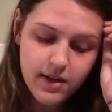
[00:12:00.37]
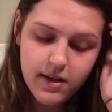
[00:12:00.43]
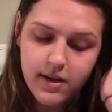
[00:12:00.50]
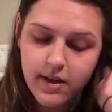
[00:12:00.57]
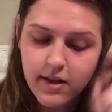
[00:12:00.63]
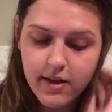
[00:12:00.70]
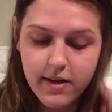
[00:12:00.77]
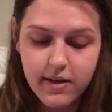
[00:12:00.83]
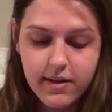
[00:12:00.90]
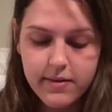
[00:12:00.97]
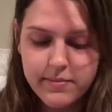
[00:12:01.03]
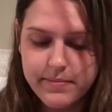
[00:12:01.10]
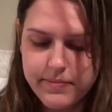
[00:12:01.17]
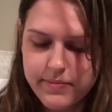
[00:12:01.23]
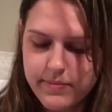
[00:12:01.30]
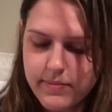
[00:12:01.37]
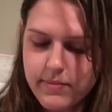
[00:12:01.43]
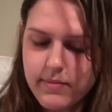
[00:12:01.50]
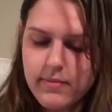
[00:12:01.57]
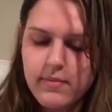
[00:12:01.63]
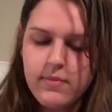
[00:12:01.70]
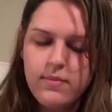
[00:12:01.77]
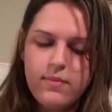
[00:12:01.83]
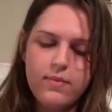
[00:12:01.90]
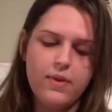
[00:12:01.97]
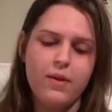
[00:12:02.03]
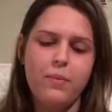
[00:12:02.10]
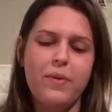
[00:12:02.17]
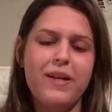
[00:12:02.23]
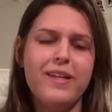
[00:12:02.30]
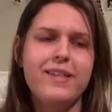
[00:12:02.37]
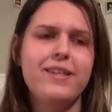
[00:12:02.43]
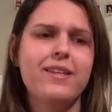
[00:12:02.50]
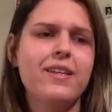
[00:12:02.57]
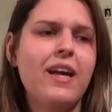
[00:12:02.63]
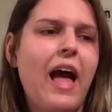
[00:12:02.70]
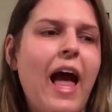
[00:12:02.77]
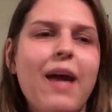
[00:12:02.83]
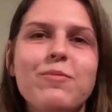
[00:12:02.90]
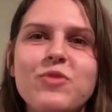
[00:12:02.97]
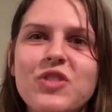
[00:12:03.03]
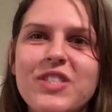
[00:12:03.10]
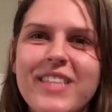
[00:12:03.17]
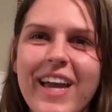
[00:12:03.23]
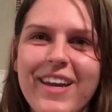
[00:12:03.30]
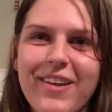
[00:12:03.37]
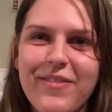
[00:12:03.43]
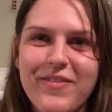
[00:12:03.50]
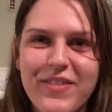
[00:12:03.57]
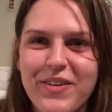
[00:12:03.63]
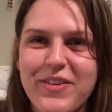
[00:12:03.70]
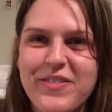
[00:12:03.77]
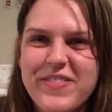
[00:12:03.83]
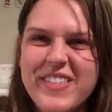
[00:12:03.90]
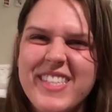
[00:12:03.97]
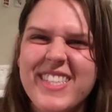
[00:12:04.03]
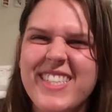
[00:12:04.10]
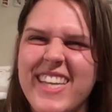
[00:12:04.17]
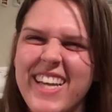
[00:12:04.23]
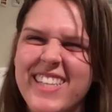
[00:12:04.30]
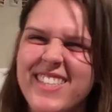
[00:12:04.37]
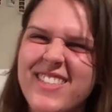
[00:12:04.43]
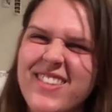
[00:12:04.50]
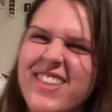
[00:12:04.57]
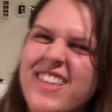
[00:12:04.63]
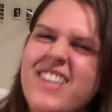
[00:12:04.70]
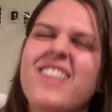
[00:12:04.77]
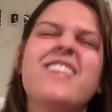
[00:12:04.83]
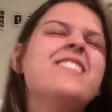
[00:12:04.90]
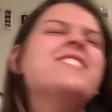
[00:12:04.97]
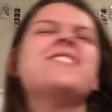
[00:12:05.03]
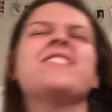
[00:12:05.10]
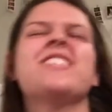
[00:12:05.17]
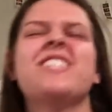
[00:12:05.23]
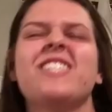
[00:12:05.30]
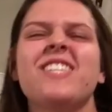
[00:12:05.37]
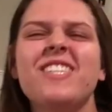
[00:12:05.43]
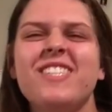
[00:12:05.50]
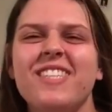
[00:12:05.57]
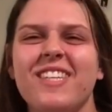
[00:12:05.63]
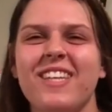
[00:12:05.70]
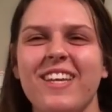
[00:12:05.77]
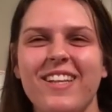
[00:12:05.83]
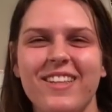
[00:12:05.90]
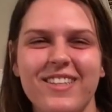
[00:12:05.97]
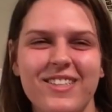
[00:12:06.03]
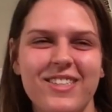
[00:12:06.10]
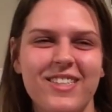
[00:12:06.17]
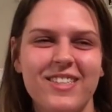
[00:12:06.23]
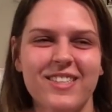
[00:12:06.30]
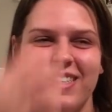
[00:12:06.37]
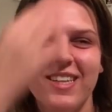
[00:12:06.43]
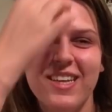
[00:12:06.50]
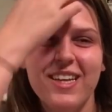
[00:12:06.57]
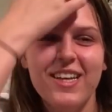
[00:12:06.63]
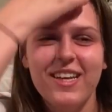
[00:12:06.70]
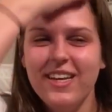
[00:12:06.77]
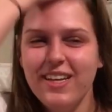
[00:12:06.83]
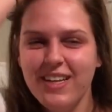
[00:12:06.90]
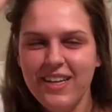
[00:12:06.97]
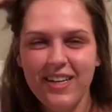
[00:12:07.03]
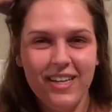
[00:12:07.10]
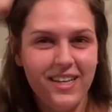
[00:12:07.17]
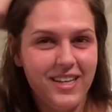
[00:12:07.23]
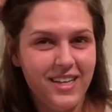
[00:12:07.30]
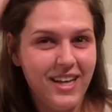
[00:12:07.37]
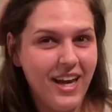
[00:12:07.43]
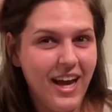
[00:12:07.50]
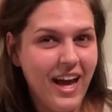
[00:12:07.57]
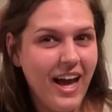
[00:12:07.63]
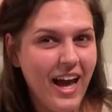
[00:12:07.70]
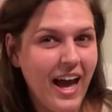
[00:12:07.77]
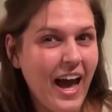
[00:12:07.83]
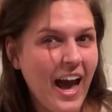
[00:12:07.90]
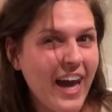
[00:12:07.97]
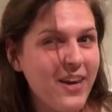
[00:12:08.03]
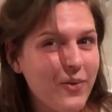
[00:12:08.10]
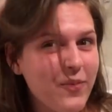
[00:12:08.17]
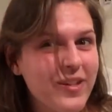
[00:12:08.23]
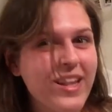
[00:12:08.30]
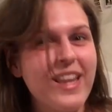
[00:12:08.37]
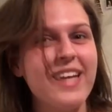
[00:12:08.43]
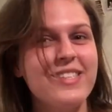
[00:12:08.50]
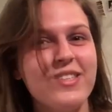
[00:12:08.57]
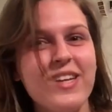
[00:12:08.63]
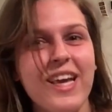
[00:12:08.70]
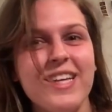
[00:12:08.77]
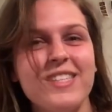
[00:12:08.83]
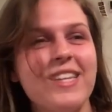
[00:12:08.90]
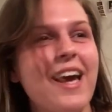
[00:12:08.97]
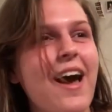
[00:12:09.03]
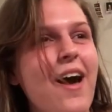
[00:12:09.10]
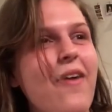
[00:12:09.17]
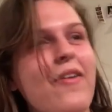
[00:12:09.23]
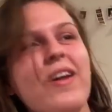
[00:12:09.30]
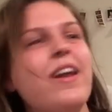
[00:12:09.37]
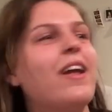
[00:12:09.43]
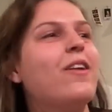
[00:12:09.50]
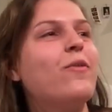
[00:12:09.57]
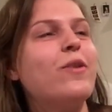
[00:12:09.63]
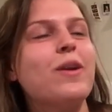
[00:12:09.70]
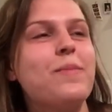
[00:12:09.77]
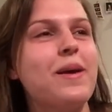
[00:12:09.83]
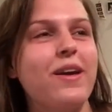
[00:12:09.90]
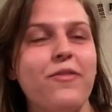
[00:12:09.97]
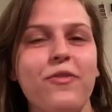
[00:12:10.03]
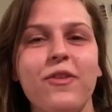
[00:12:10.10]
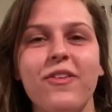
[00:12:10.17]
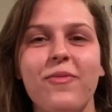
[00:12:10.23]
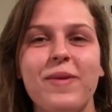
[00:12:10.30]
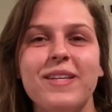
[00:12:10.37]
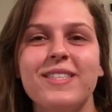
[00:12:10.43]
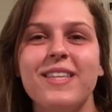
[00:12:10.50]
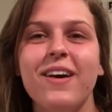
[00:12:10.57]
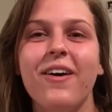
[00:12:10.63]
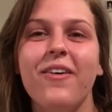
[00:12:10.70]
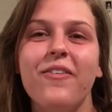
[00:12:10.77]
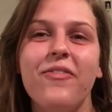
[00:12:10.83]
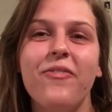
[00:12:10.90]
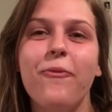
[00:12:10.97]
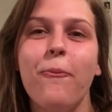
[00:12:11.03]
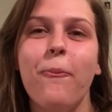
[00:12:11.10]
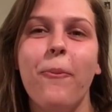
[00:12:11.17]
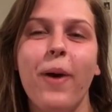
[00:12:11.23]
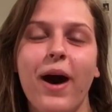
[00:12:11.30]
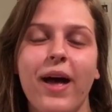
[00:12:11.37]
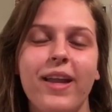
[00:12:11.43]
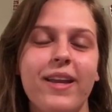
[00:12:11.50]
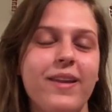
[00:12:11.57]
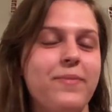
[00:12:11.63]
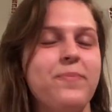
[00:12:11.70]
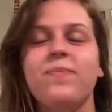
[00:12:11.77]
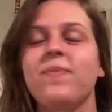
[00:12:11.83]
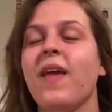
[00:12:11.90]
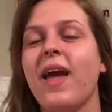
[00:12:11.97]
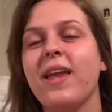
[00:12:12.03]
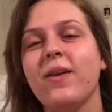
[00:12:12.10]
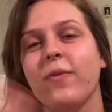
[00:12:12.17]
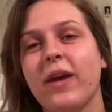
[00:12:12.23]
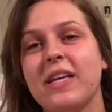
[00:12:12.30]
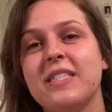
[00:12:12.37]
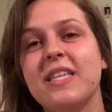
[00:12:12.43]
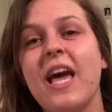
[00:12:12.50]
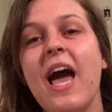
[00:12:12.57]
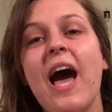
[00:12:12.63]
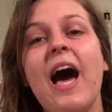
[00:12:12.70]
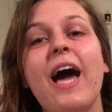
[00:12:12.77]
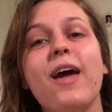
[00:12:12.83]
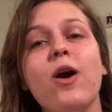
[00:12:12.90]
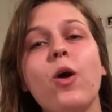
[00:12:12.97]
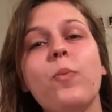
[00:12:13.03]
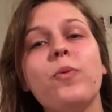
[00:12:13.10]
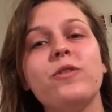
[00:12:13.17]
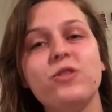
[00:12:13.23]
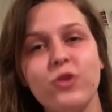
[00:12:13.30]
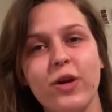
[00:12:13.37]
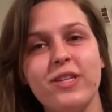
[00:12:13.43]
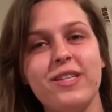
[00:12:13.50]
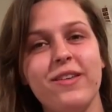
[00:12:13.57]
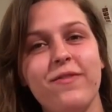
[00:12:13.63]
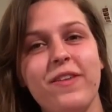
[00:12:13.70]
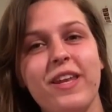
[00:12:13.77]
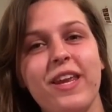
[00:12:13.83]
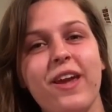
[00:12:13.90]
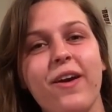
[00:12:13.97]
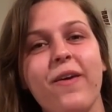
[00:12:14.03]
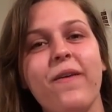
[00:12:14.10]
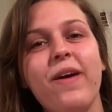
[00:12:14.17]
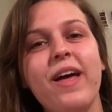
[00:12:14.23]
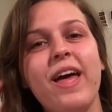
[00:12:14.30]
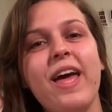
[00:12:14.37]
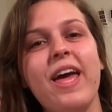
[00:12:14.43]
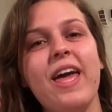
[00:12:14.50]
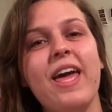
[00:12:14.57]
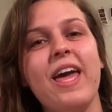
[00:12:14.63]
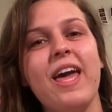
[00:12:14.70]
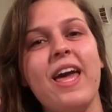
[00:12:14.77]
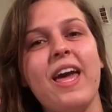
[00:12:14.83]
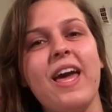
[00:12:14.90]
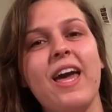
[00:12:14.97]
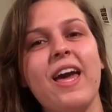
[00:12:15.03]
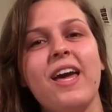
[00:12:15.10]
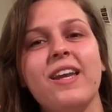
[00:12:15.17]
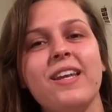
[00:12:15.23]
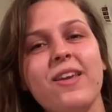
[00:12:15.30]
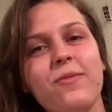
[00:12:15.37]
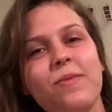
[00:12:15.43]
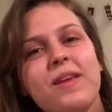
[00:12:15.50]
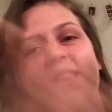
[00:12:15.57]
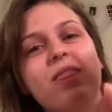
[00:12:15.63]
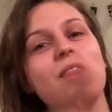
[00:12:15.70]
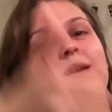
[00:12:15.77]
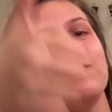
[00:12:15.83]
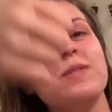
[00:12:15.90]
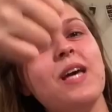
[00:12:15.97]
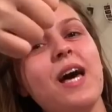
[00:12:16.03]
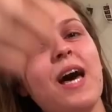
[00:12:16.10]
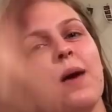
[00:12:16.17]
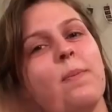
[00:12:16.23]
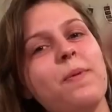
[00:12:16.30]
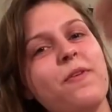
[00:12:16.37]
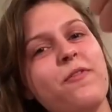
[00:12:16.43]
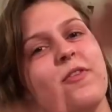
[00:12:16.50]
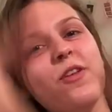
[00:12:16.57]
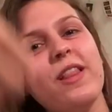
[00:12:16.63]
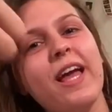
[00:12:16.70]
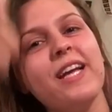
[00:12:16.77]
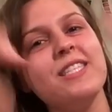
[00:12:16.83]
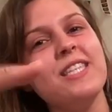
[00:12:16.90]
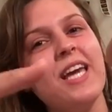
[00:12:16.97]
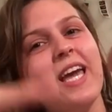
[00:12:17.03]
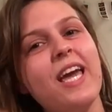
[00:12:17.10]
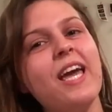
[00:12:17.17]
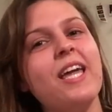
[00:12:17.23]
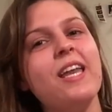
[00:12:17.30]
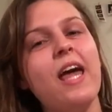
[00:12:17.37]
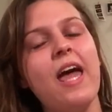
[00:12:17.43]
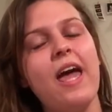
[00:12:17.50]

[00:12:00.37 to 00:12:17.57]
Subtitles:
But I'm just kind of nervous answering those questions in English because I don't want to let you guys down, and I don't want to make a fool of myself. But anyways, I hope you enjoyed the video, and give me a thumbs up if you liked it,